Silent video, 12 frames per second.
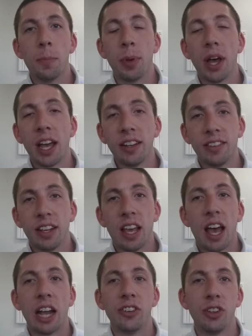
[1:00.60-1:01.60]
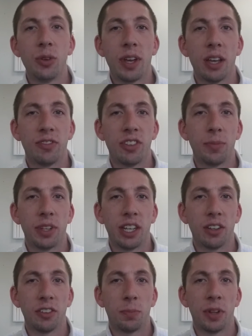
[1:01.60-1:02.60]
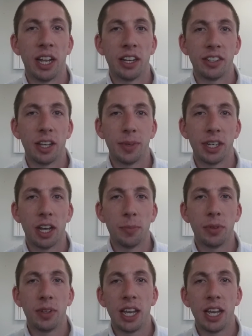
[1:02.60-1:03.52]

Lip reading: But I do have something else planned coming up,